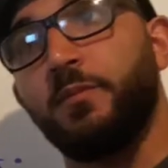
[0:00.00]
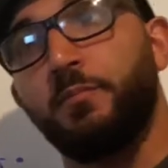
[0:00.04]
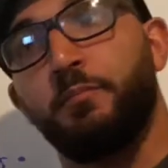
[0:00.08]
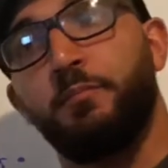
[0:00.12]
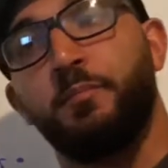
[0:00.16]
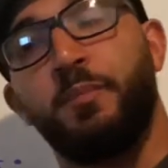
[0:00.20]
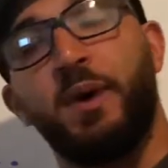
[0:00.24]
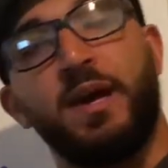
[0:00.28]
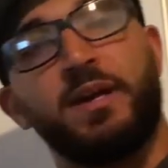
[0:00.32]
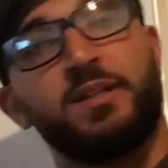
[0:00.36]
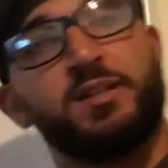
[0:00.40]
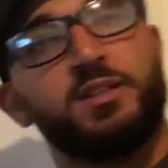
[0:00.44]

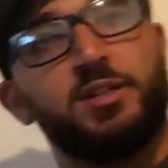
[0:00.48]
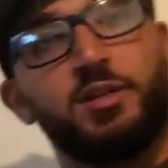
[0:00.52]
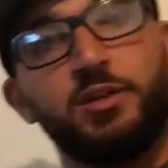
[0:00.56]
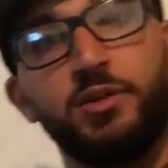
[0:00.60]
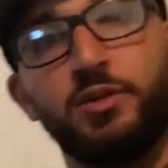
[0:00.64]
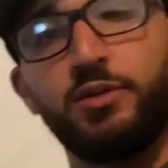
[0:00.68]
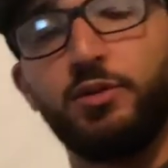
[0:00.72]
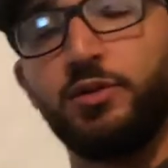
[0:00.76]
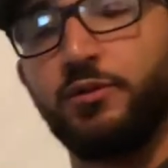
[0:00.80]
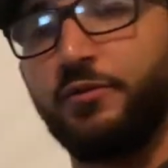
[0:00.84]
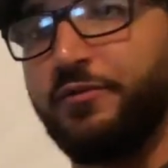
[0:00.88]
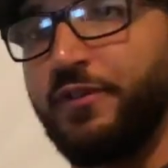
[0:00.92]

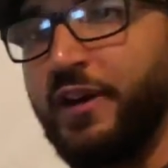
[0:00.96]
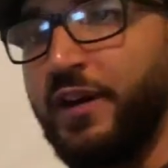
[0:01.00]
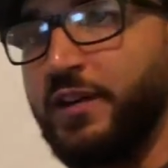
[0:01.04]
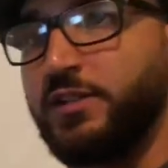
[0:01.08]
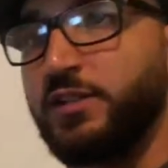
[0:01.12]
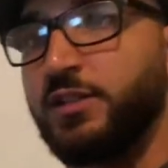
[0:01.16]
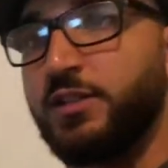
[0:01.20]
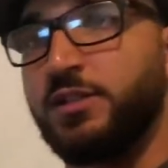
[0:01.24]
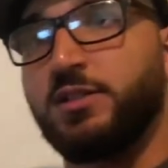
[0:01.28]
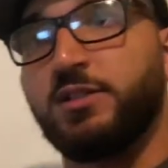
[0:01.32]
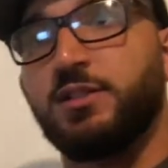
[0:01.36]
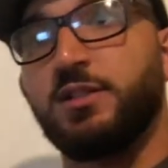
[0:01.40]
bacterial
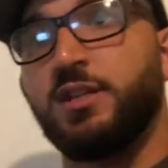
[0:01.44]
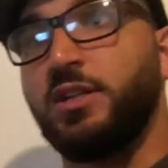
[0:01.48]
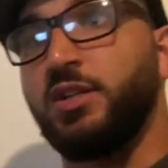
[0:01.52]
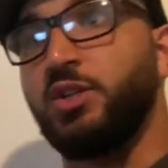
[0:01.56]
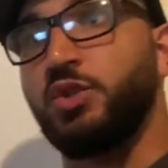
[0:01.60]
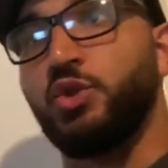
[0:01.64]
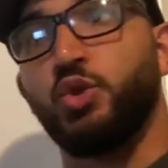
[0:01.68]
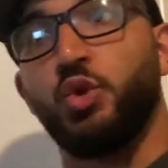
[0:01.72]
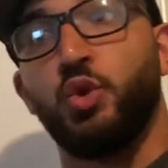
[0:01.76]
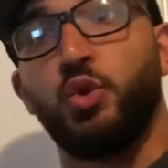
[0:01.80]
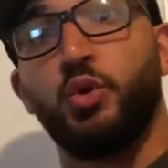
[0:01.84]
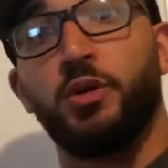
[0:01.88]
infections
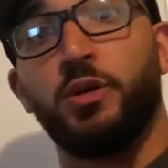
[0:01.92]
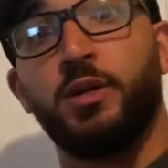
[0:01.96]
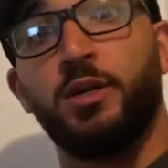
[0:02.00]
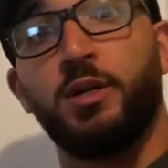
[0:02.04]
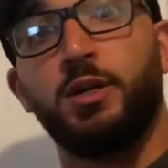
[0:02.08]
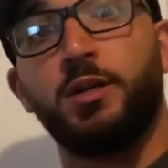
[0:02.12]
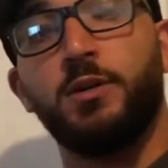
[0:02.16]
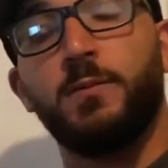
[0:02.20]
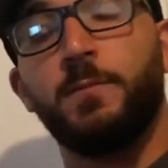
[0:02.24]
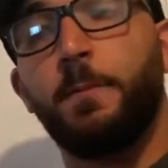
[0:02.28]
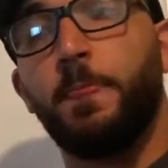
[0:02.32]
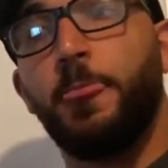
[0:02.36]

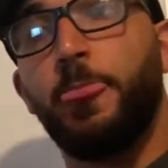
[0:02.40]
enjoy